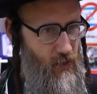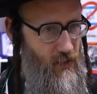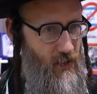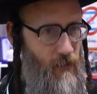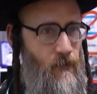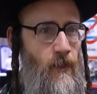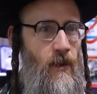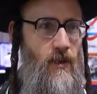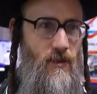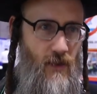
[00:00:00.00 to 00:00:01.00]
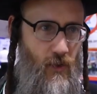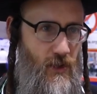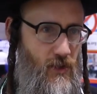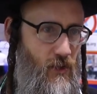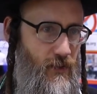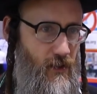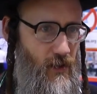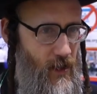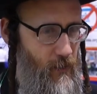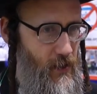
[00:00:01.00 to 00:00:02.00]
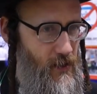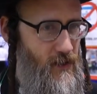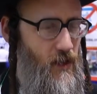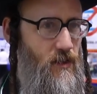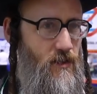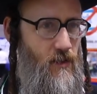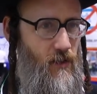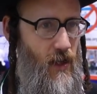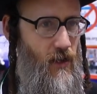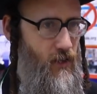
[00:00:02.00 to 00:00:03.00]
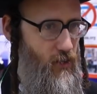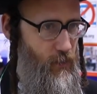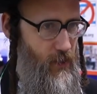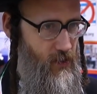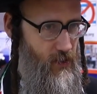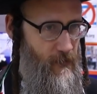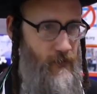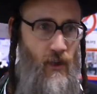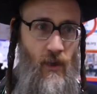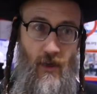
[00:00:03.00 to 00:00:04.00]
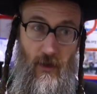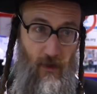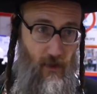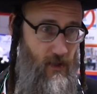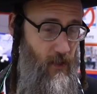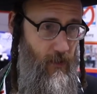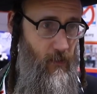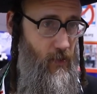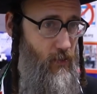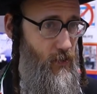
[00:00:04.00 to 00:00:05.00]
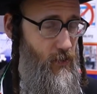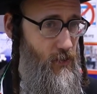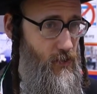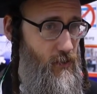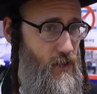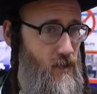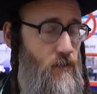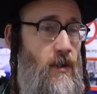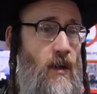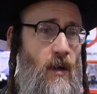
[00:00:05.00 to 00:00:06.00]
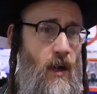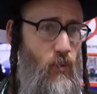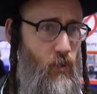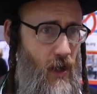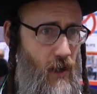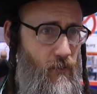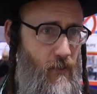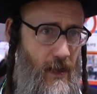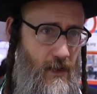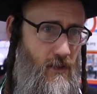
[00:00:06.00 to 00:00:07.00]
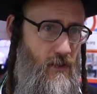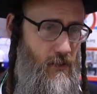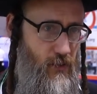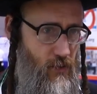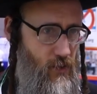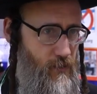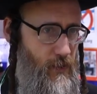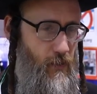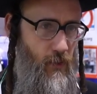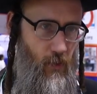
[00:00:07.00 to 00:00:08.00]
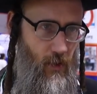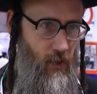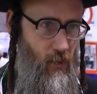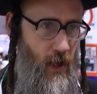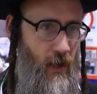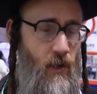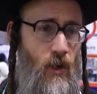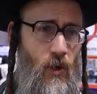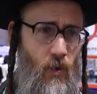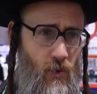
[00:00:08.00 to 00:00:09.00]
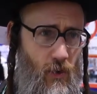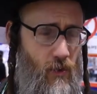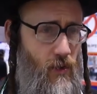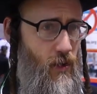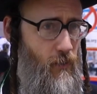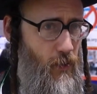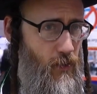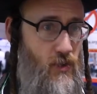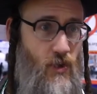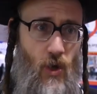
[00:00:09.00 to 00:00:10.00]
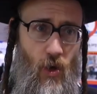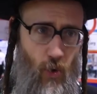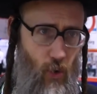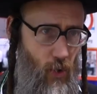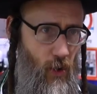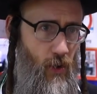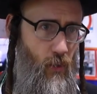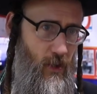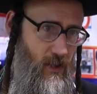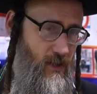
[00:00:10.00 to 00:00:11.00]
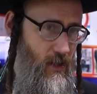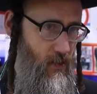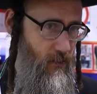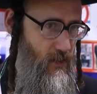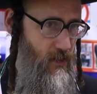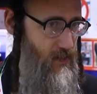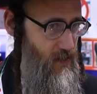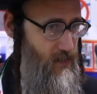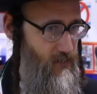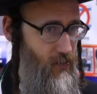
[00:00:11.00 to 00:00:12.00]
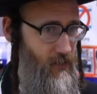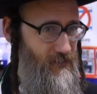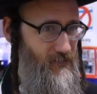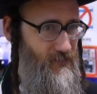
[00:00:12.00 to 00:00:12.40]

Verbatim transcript: Jerusalem, it's the question of entire Palestine. This entire occupation is unacceptable according to Judaism, and we have masses of Jewish people worldwide who totally oppose all what the State of Israel stands for.